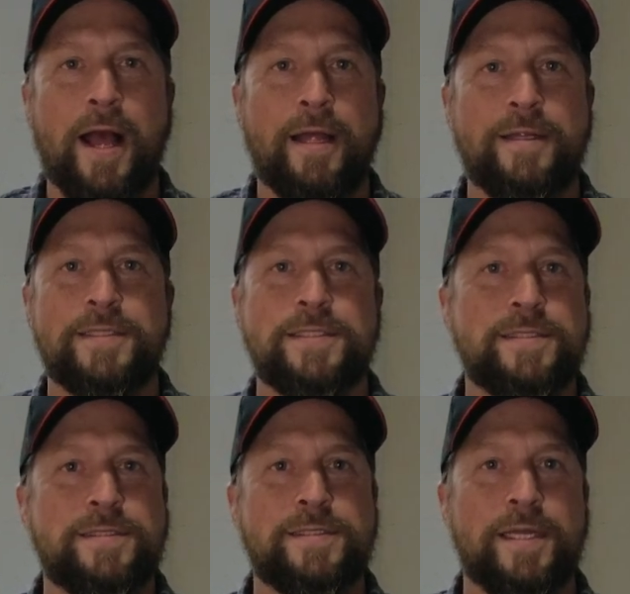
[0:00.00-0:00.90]
This
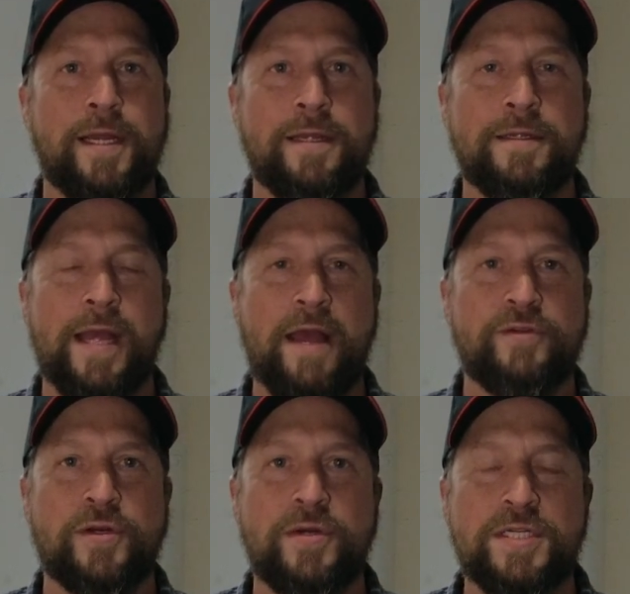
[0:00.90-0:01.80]
is
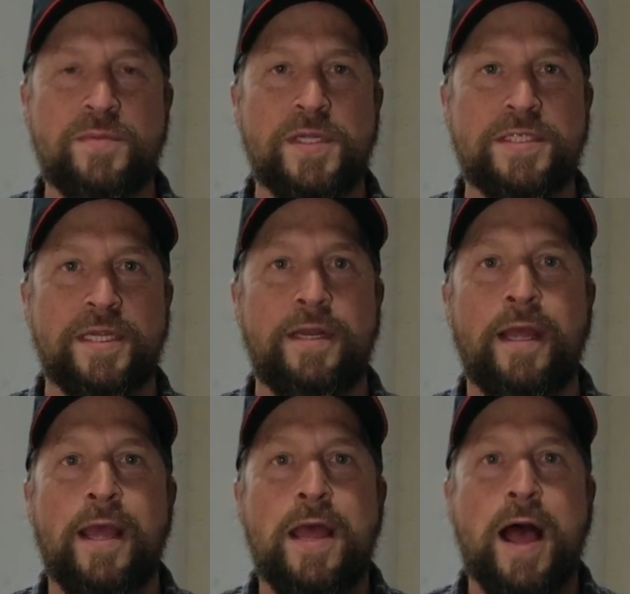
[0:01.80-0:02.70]
after Christmas, and
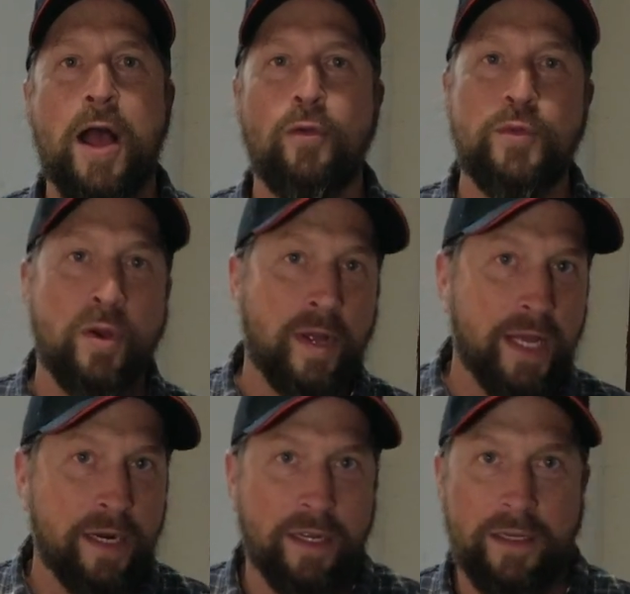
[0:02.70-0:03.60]
I hope you all
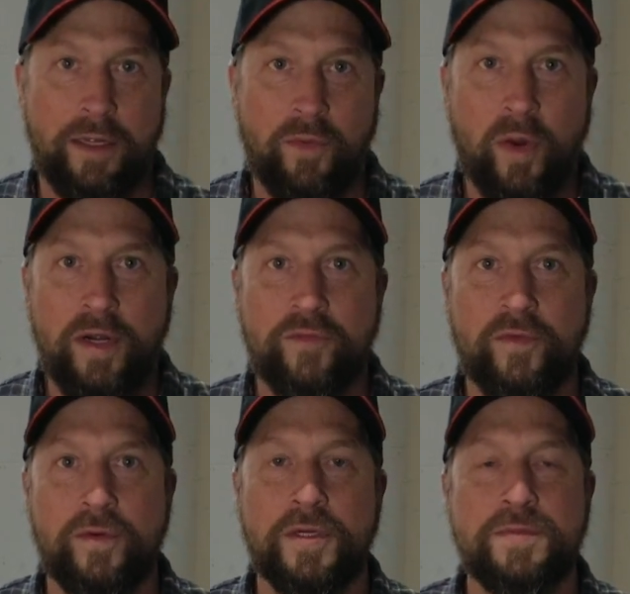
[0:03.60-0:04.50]
had a
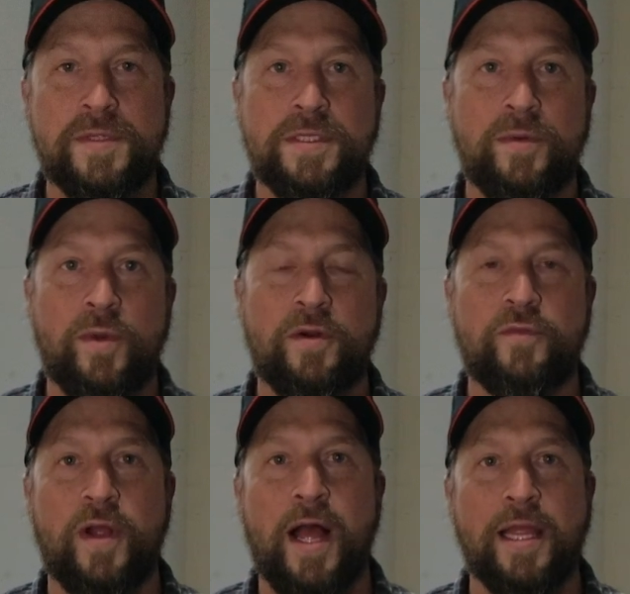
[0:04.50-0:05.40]
wonderful Christmas and
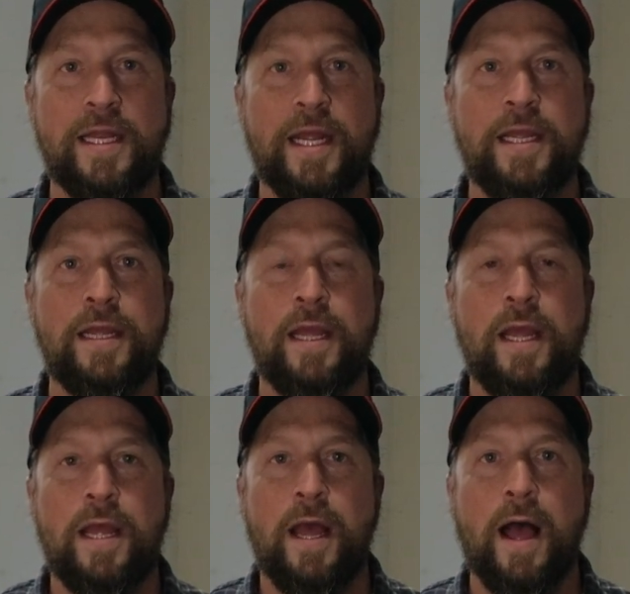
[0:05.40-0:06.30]
wonderful holiday.
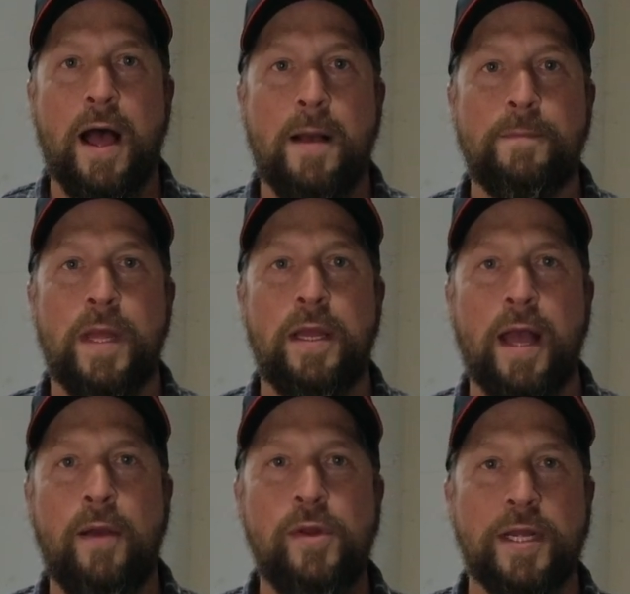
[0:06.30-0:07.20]

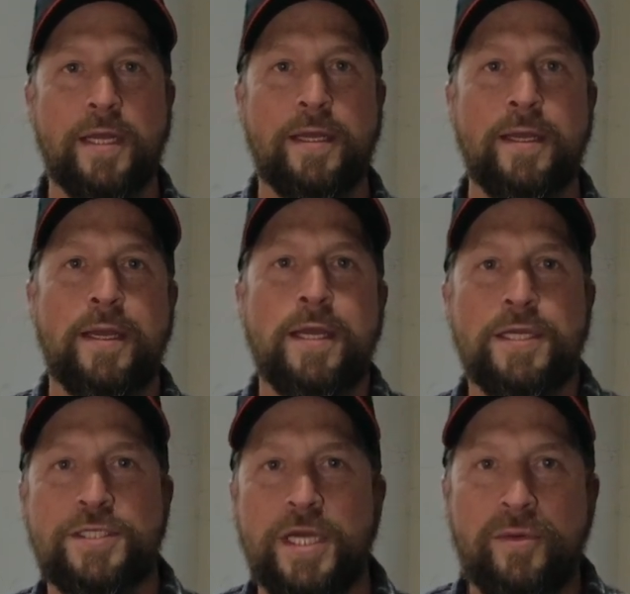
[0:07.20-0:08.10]
I want to
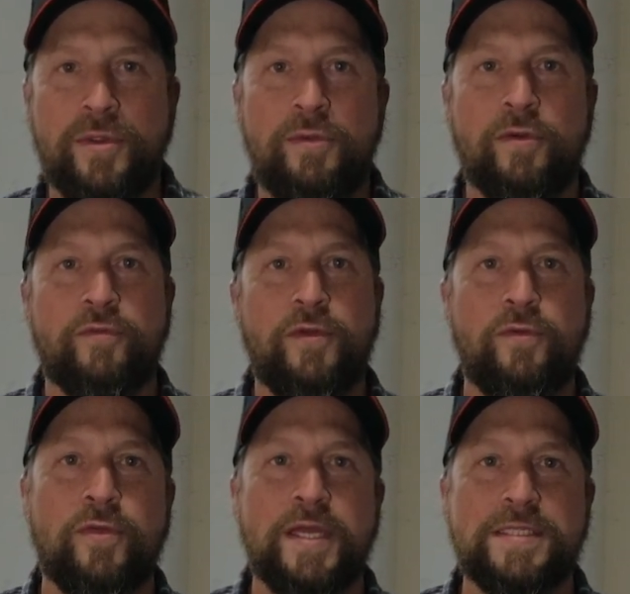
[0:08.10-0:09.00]
share with you a
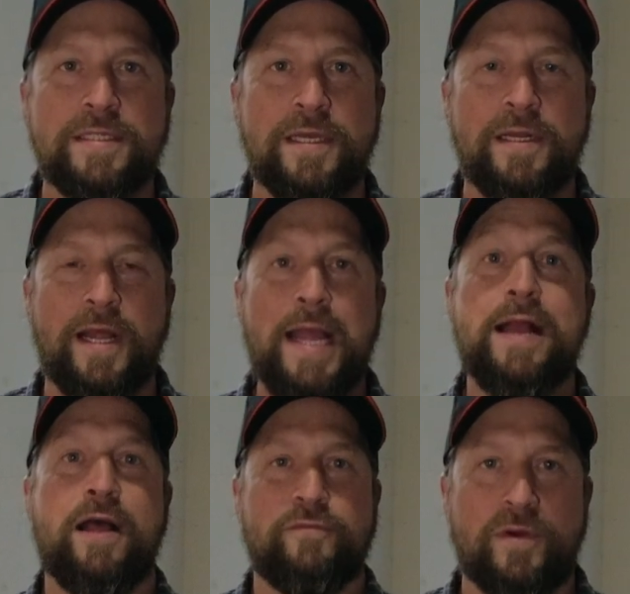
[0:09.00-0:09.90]
few things that I
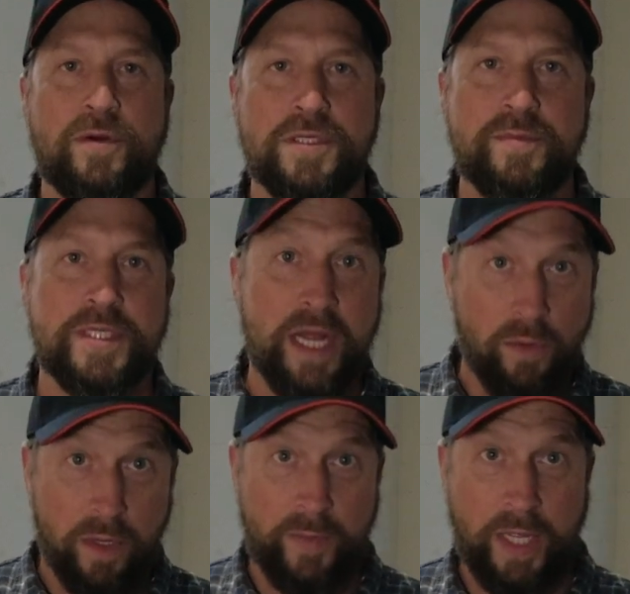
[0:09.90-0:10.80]
got for Christmas. Now,
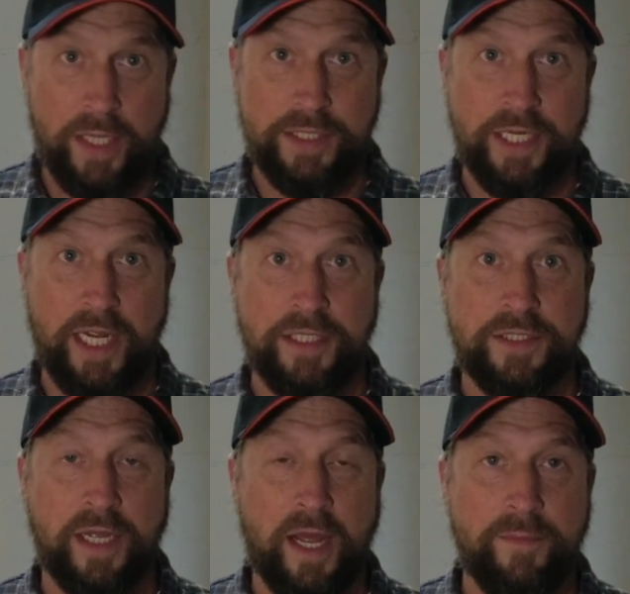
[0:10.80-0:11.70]
I want to
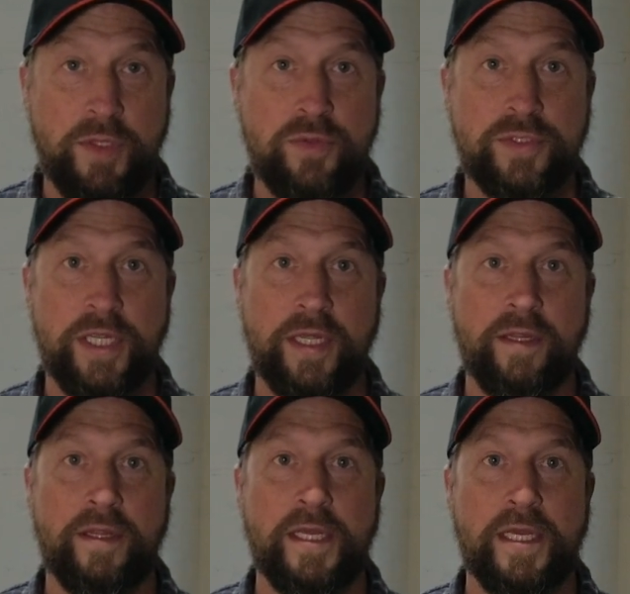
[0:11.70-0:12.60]
apologize. I'm
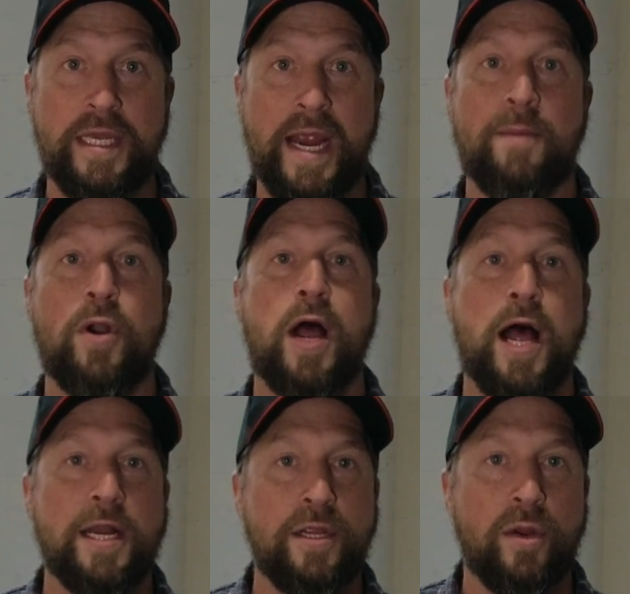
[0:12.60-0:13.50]
using the camera
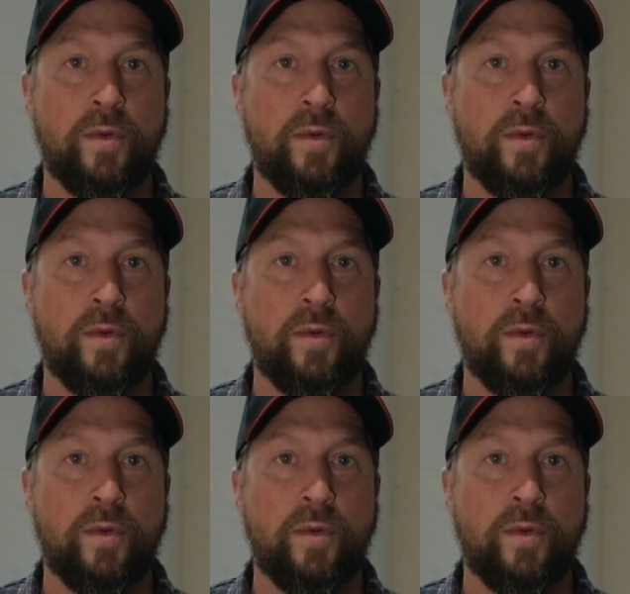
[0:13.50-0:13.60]
audio